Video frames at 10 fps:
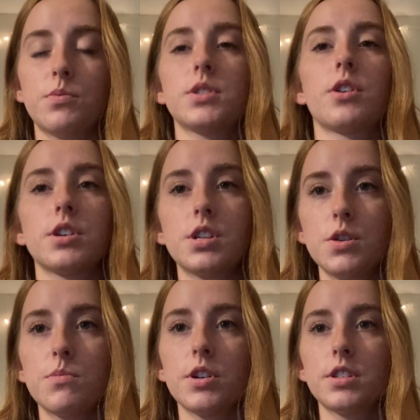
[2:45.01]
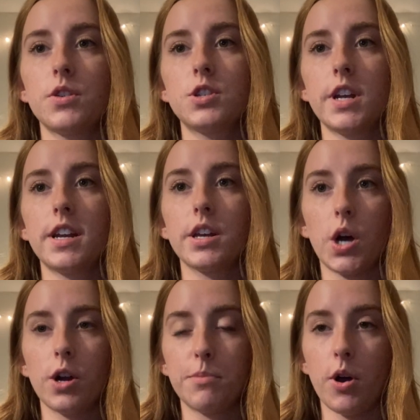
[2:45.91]
which are tumor-associated
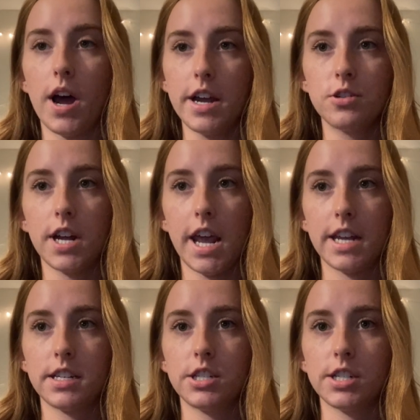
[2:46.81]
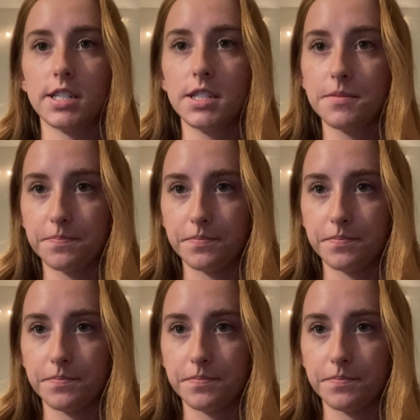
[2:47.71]
carbohydrate antigens.